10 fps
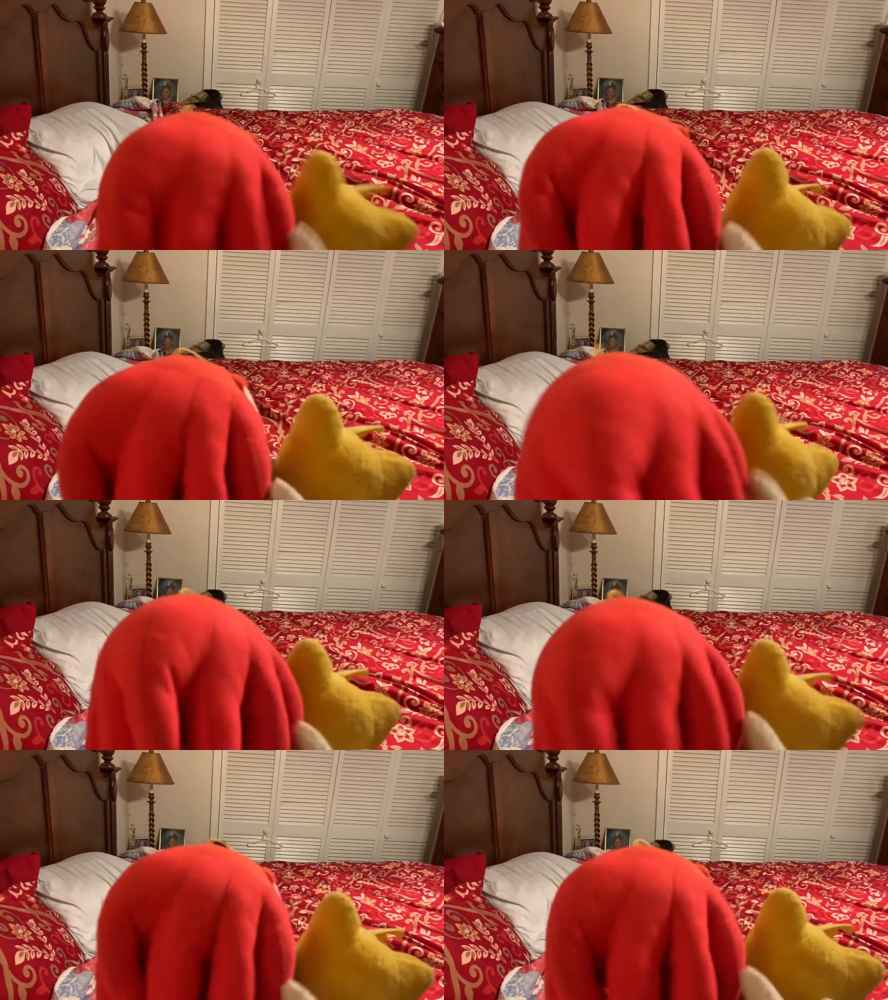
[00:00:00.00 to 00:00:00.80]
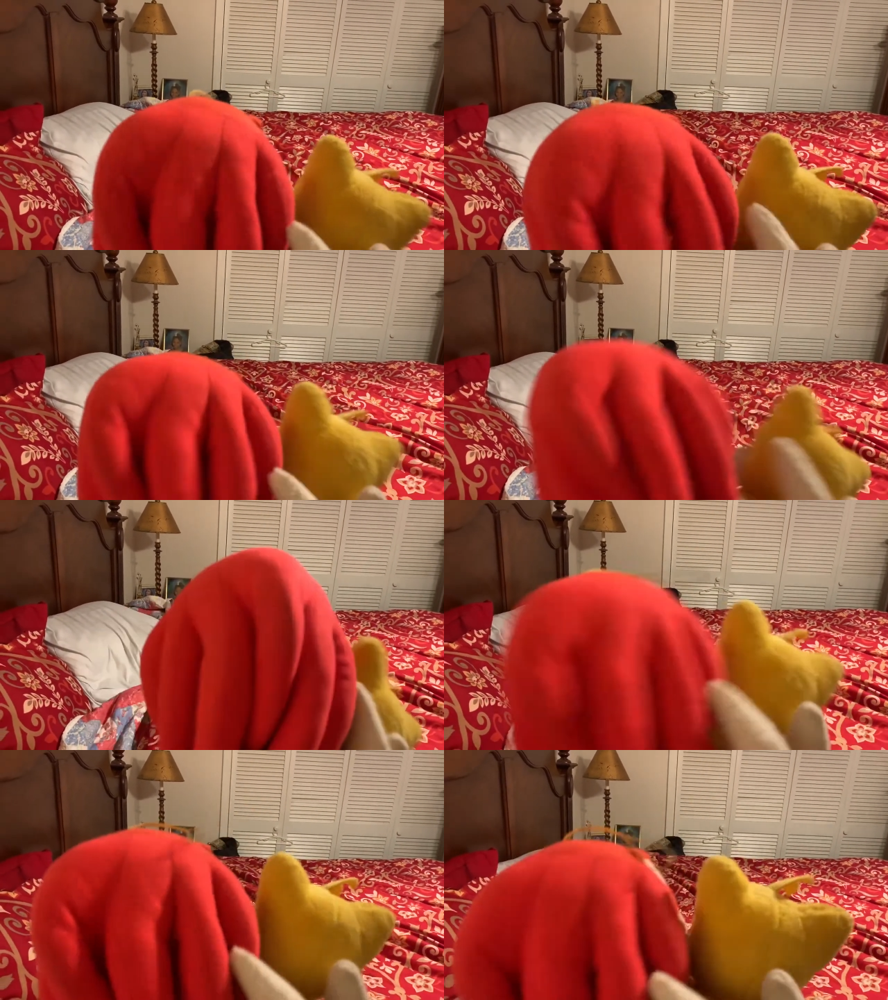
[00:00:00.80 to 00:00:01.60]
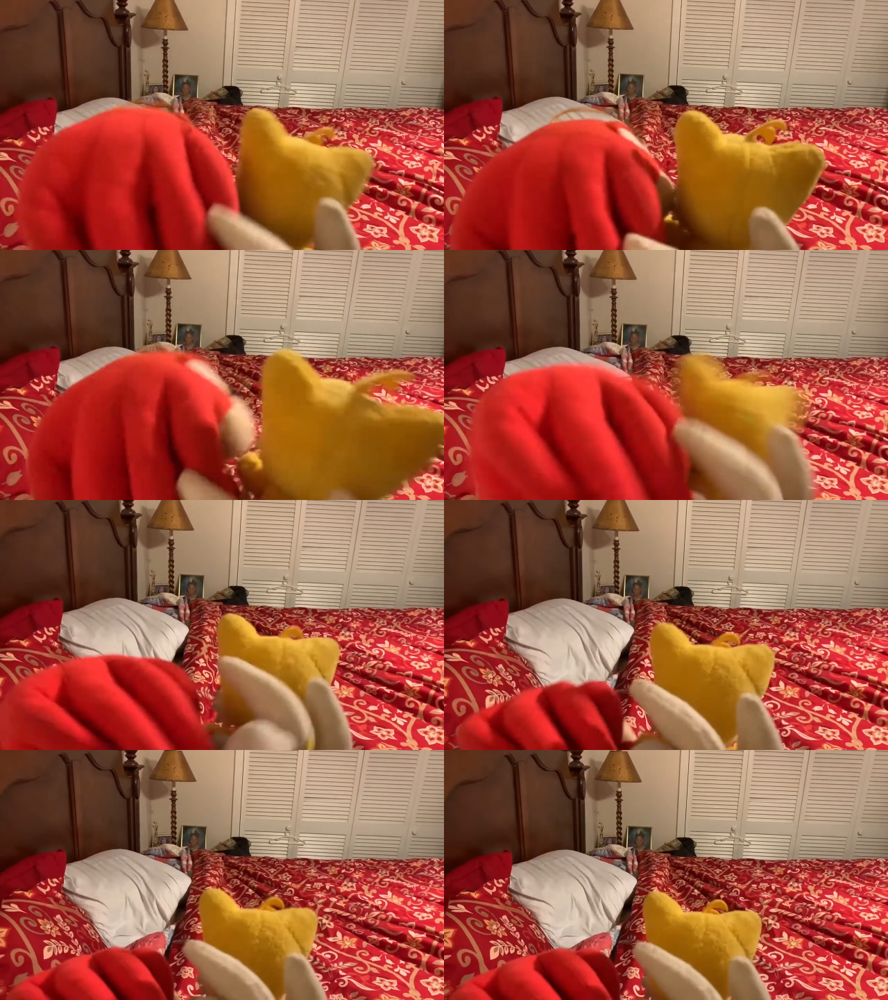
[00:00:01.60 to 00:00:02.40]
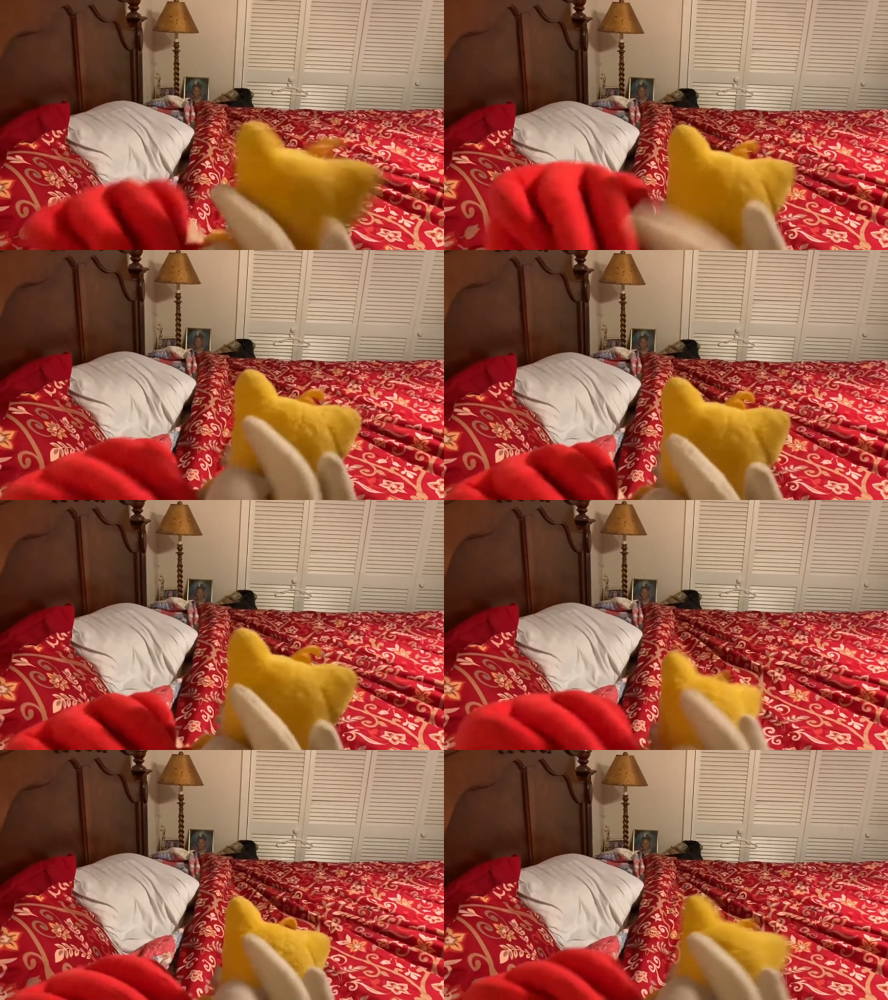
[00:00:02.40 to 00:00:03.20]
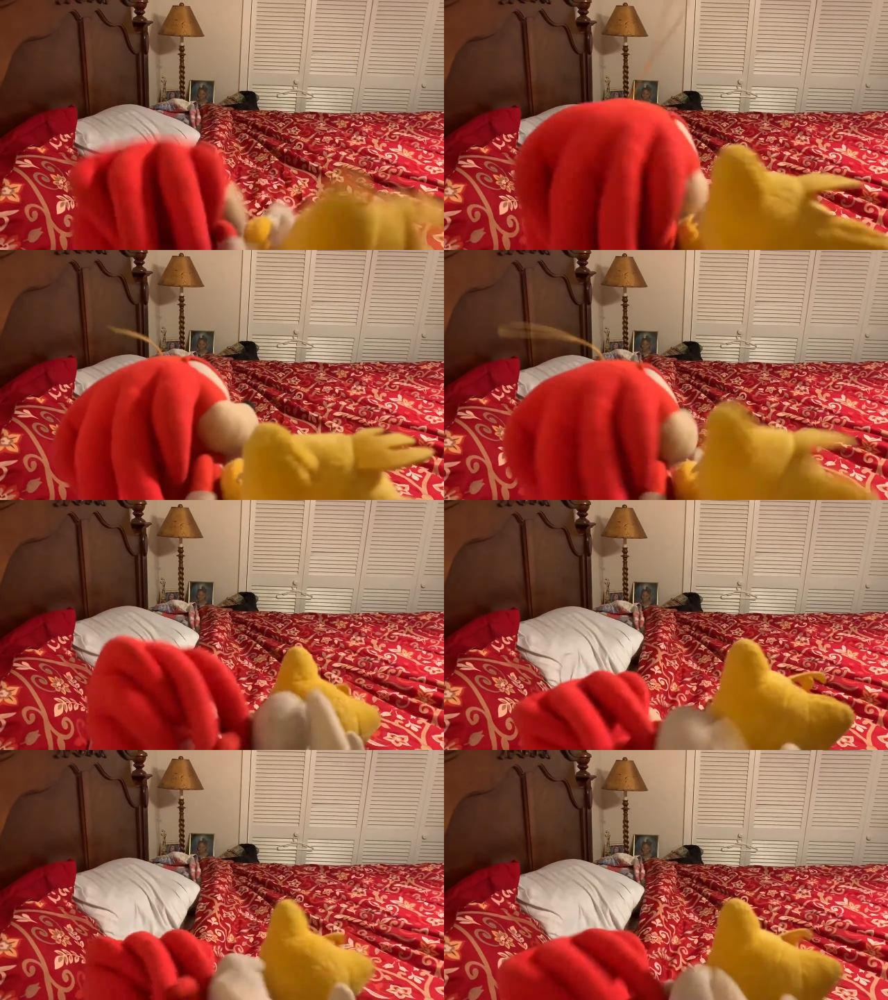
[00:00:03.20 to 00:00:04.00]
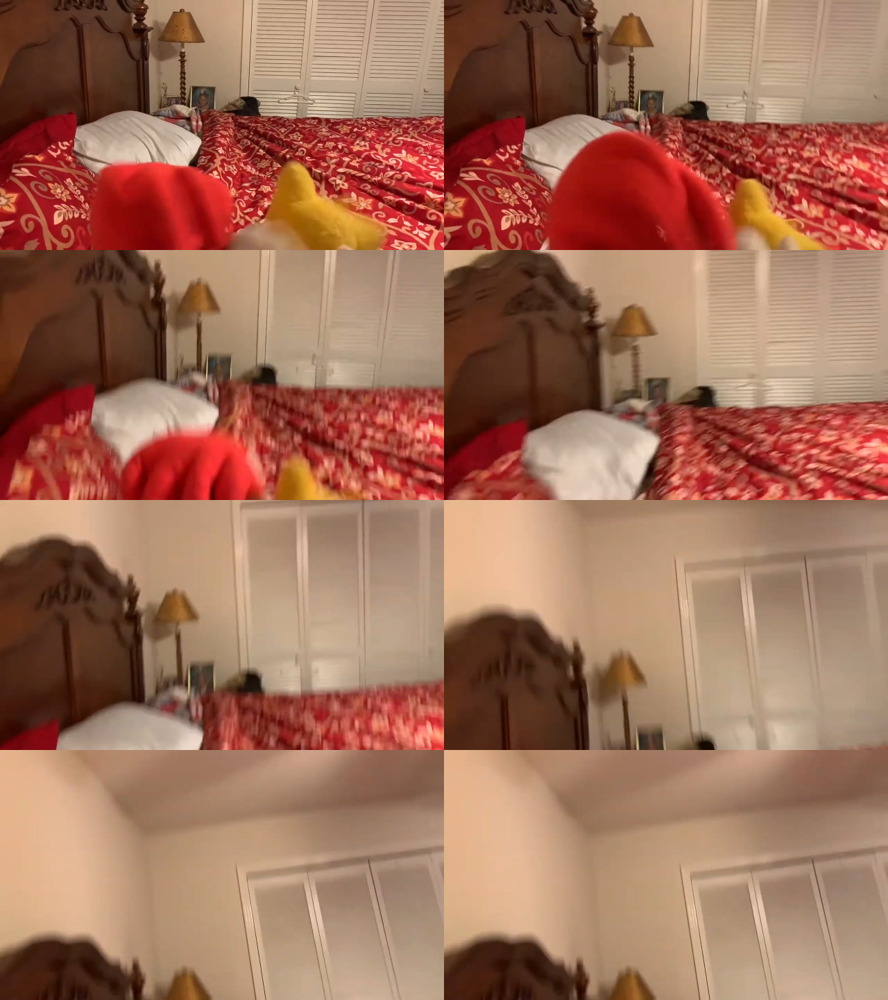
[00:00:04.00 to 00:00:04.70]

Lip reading: (no speaker visible)